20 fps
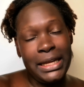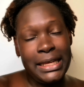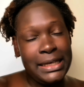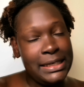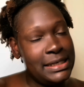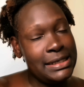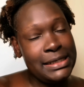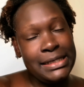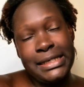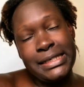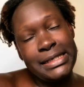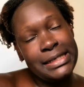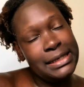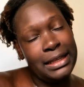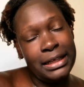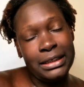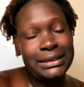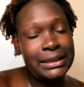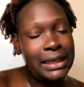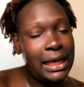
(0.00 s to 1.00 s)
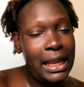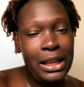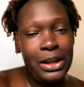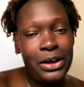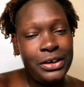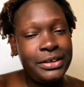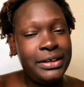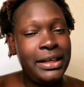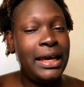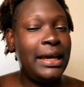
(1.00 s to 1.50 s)
I did it in the
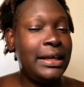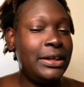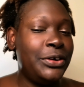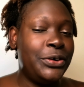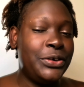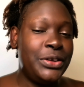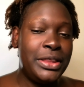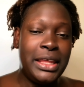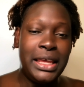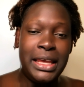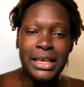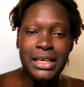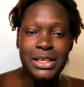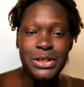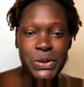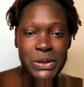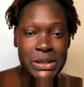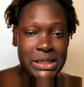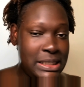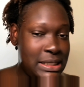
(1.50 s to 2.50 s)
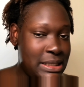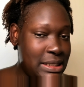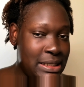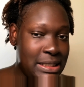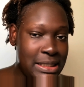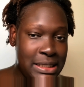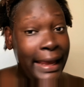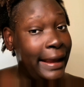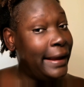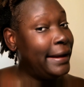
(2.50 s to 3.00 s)
salon, I don't think it was
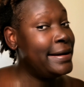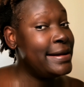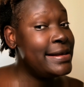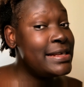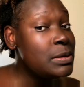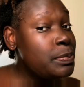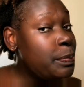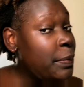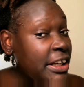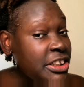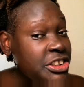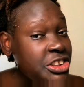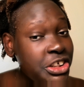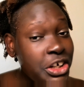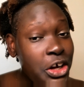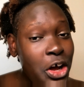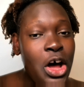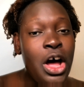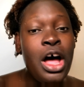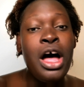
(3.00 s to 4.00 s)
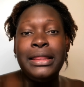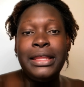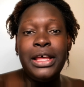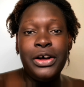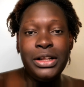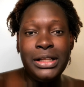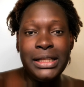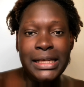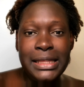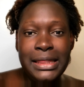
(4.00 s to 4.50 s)
any special. The
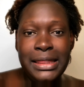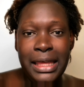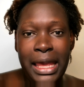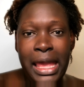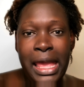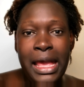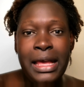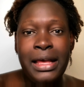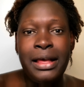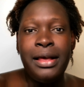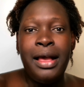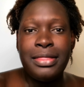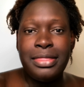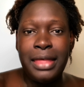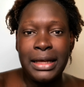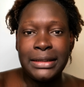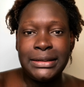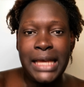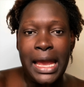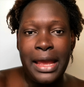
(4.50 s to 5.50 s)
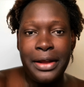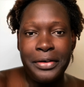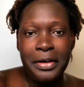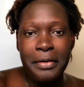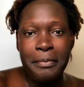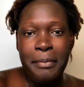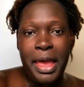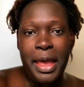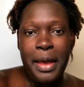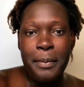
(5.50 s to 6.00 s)
only thing that I
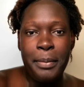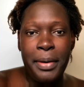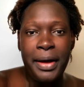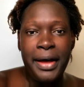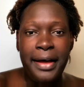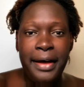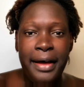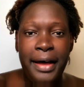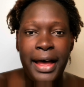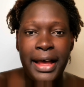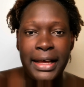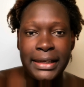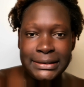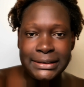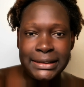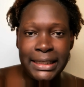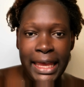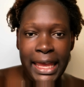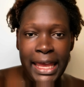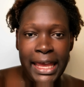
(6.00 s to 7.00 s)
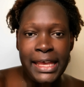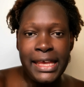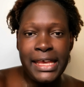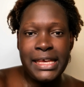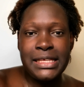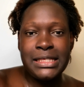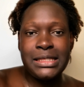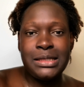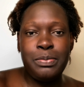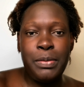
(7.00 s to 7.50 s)
remember her saying
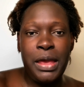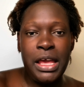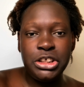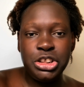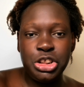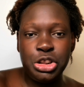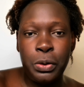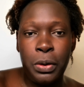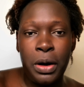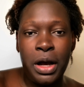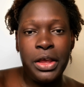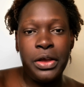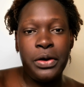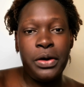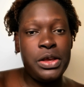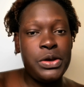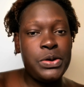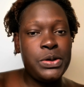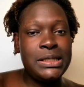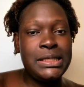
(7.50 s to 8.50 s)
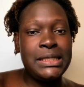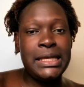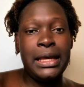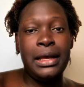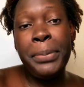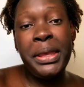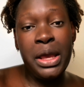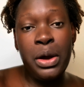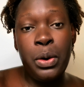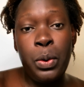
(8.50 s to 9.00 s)
is make sure you're using
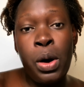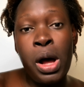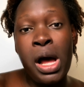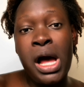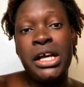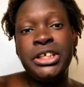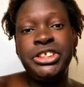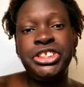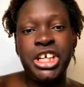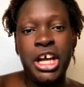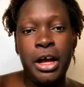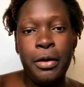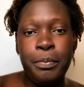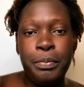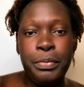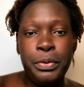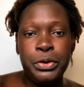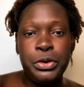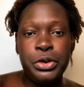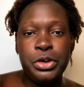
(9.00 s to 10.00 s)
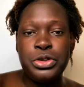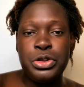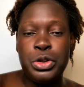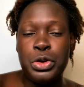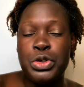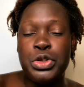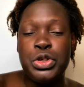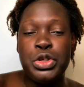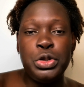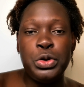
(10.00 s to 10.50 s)
pure shampoo, not
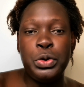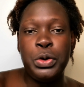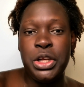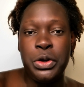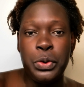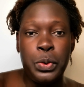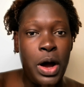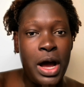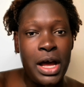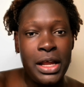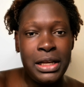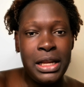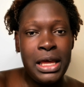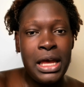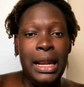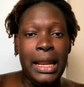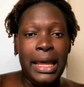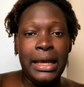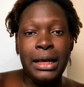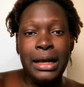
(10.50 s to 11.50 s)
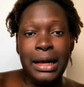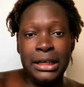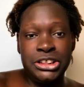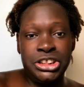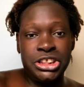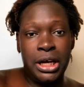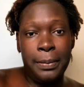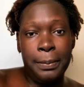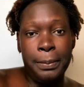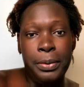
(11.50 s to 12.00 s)
those 2-in-1 like
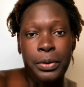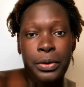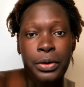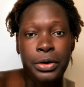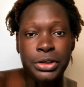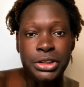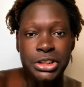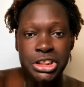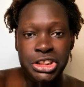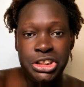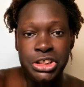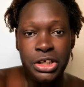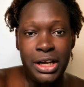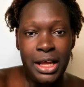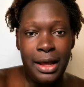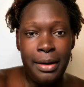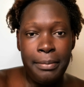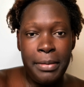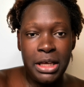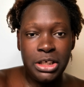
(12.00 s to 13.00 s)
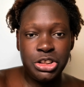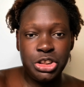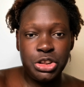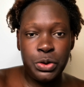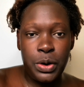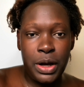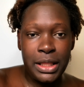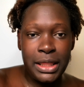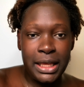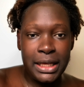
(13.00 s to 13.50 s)
shampoo conditioner. Make
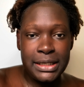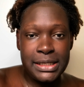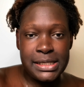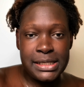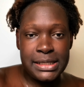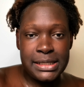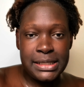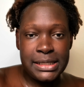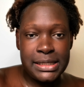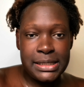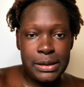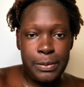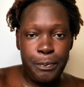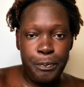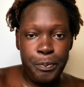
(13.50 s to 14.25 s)
sure that it is